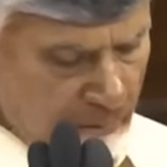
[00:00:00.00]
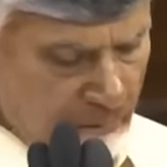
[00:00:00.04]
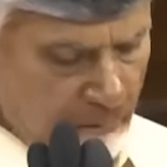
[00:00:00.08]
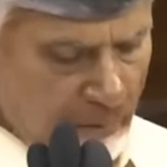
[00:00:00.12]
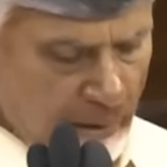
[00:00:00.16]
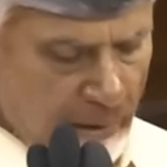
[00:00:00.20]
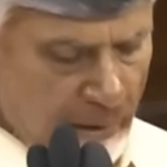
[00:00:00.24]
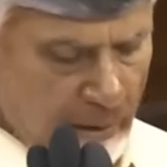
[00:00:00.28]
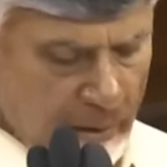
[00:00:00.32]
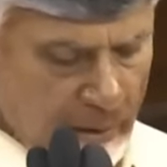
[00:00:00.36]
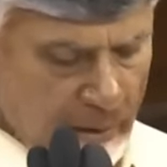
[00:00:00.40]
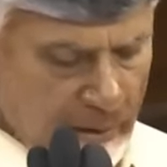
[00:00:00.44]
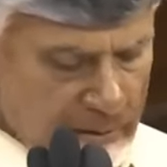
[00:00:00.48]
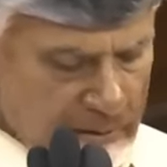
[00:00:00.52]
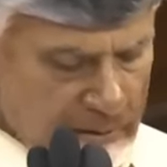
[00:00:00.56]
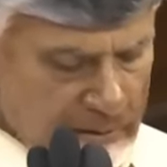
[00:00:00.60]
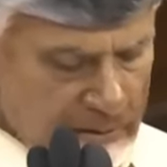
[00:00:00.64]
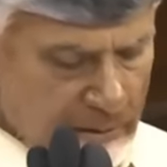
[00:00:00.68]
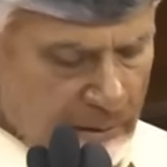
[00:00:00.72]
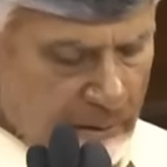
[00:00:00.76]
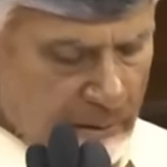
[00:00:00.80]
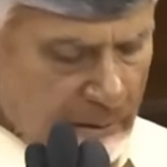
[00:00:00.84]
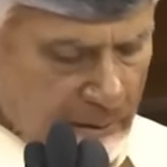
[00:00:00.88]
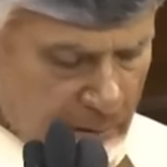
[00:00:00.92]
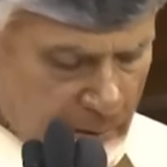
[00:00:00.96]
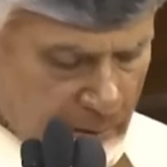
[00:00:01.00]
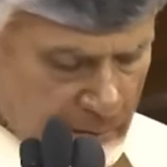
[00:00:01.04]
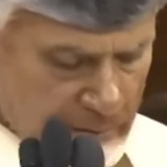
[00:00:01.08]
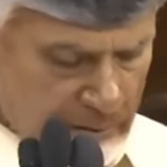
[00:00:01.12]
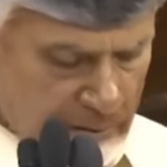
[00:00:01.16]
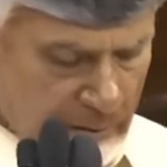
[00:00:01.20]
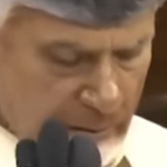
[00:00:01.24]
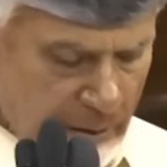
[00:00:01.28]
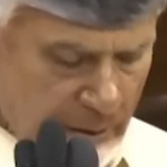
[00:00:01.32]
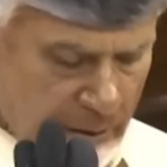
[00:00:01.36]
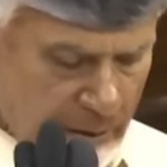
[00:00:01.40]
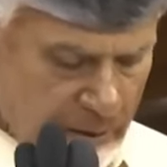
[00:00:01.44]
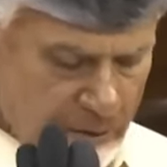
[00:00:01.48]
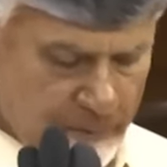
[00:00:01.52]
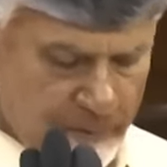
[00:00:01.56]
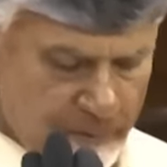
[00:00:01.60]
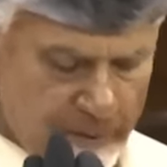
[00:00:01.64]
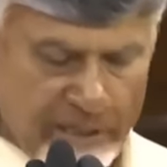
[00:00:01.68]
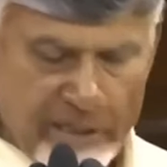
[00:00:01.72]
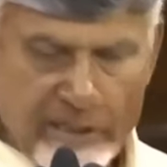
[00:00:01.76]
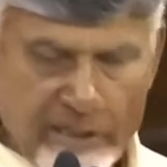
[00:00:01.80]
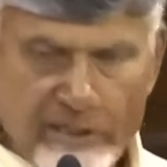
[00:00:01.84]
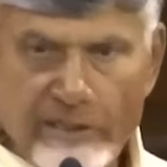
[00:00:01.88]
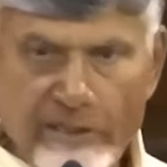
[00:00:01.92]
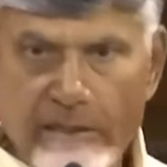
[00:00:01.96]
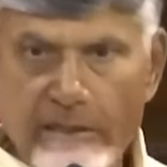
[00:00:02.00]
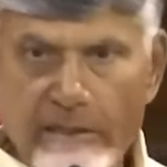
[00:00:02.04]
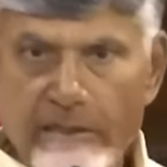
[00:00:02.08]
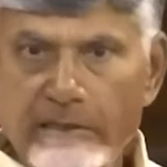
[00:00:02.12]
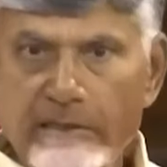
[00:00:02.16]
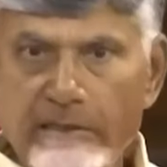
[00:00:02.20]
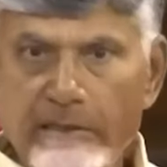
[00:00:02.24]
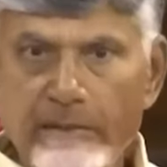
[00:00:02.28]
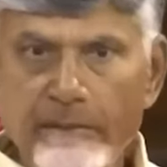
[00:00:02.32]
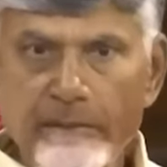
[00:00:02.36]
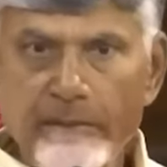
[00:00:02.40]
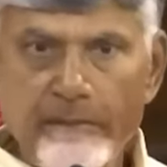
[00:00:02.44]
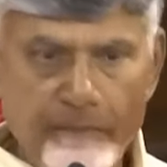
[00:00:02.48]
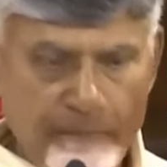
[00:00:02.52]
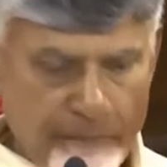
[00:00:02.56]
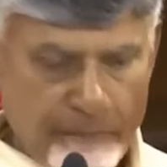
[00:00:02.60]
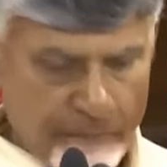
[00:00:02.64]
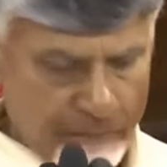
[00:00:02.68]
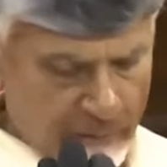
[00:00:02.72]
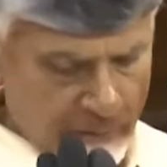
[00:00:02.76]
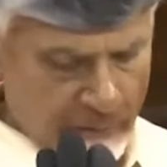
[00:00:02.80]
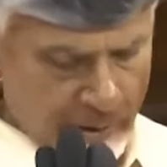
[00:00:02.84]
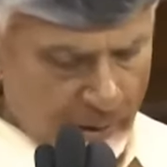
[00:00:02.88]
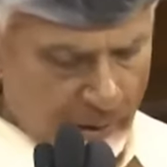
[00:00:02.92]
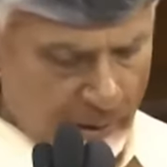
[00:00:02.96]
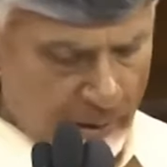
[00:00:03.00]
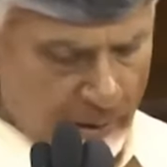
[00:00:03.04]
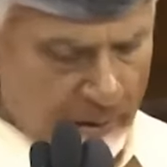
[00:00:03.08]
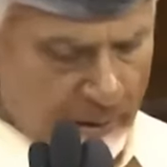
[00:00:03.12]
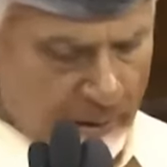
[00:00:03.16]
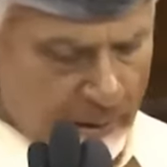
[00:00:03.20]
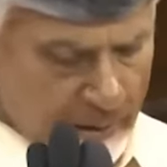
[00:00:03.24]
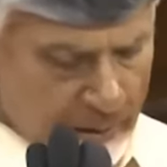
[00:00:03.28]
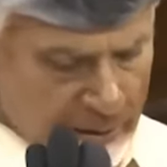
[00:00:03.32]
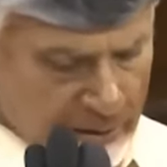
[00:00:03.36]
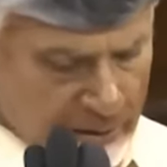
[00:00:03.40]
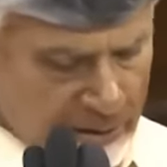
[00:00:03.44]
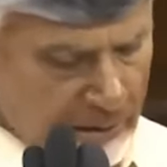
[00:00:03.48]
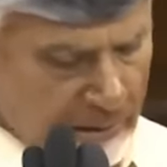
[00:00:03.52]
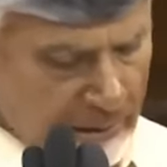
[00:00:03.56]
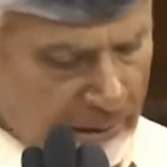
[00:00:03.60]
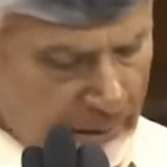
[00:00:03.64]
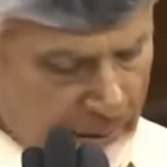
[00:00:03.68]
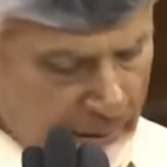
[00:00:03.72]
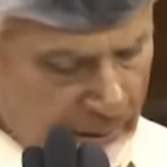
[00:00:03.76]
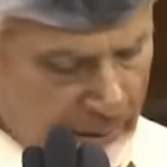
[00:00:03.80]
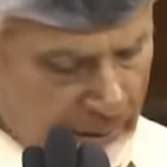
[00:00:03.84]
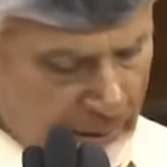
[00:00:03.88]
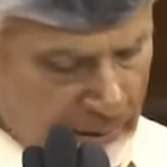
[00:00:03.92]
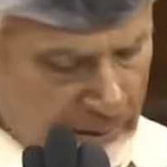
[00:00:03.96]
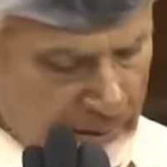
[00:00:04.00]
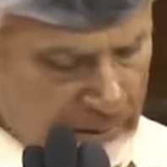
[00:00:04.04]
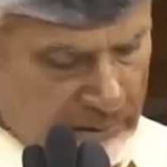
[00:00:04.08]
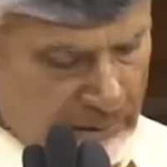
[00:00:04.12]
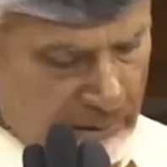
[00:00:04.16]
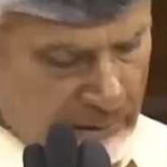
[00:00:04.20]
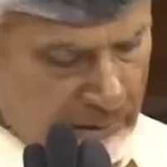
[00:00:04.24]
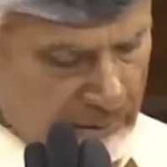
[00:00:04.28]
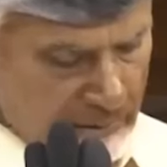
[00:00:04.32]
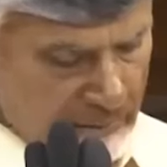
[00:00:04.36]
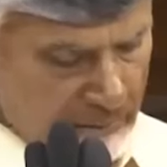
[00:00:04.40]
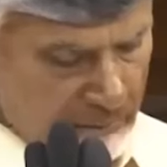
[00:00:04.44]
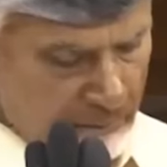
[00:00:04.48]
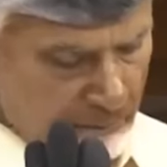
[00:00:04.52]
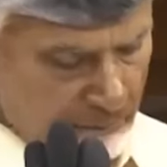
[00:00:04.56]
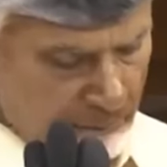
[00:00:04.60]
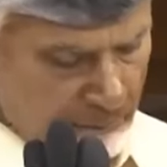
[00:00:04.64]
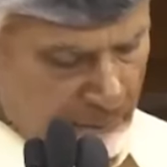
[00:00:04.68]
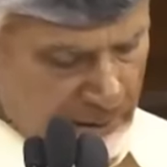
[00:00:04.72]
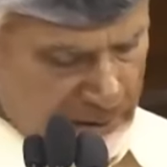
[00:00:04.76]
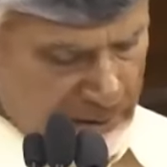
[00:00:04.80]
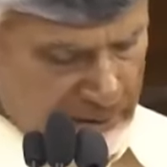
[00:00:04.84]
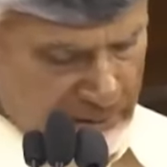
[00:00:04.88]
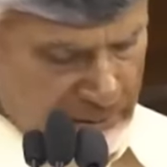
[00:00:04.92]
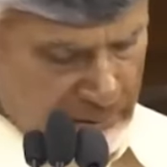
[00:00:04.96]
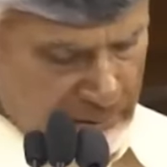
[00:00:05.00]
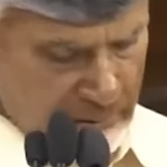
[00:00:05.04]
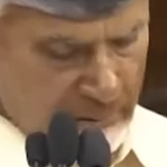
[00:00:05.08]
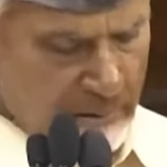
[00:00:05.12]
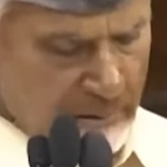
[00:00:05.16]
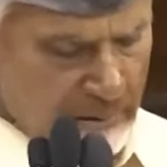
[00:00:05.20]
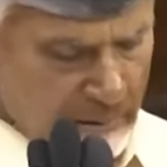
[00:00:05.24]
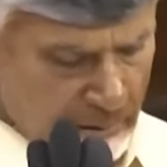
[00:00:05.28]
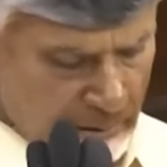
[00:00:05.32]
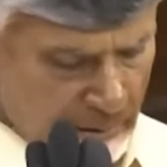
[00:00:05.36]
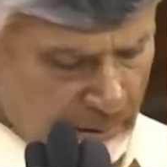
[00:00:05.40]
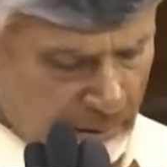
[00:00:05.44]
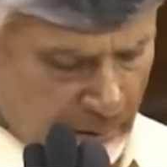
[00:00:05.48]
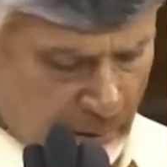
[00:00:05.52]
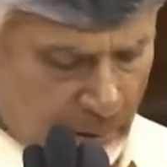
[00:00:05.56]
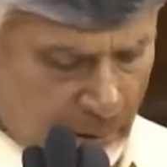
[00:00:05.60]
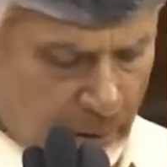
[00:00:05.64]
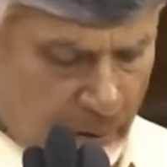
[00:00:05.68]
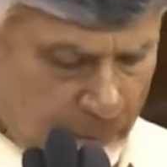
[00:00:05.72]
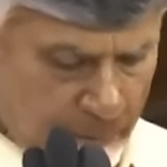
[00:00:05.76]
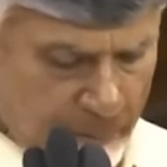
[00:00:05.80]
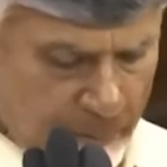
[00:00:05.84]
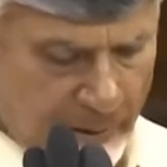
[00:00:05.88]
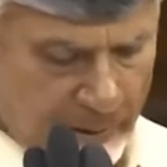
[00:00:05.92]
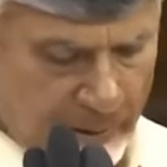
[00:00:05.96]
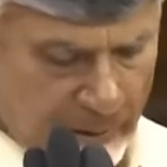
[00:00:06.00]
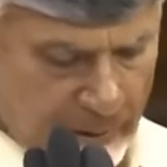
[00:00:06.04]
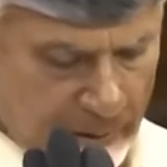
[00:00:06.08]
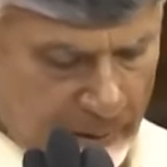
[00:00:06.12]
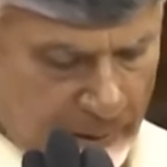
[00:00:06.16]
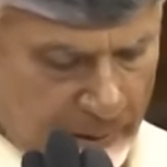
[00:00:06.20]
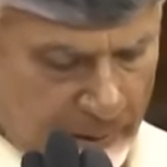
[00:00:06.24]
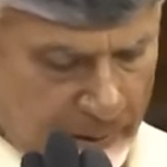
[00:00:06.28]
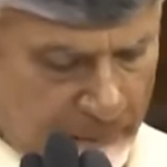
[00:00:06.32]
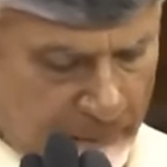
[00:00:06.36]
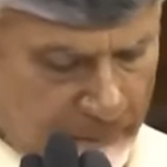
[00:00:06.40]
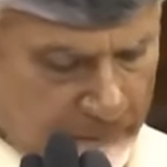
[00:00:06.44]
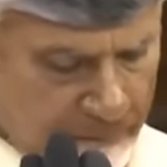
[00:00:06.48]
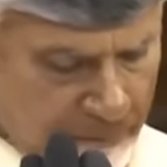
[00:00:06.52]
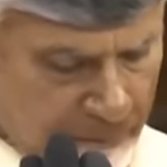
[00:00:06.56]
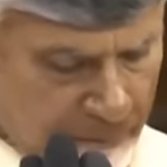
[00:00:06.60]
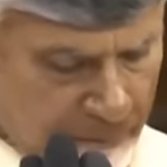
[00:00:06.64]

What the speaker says: balancing regional aspirations and national interest must run parallelly,